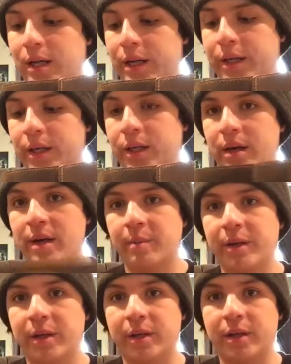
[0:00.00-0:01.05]
of like it,
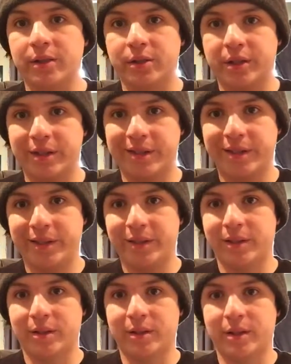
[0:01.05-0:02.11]
but as you can
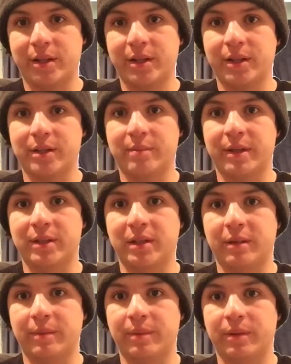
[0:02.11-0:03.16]
see, the thing gets messed
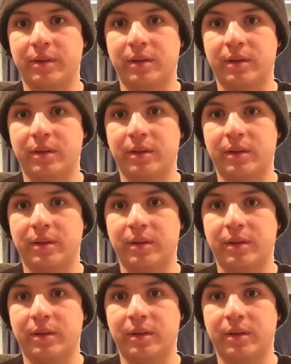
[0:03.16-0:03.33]
up.